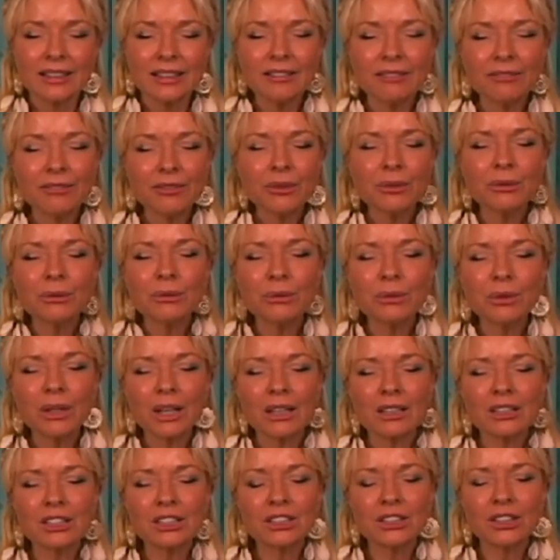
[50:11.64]
If you
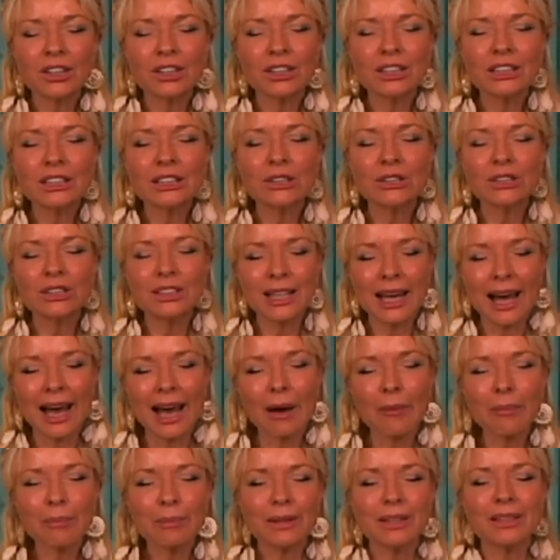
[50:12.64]
are starting to
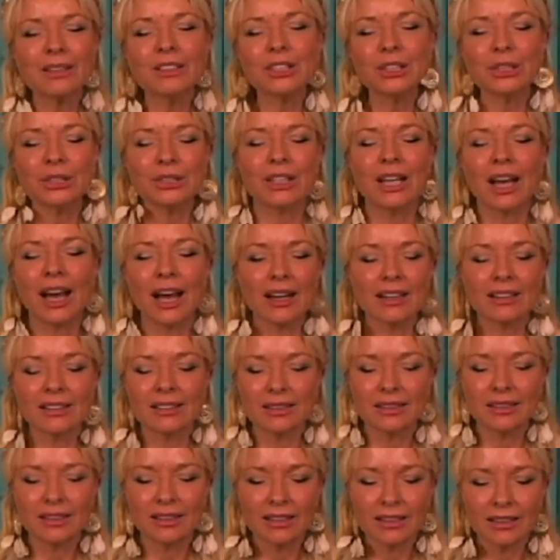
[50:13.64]
tap into
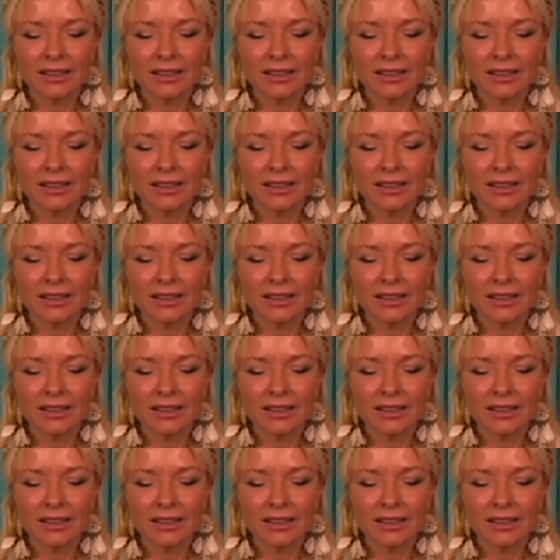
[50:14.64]
that,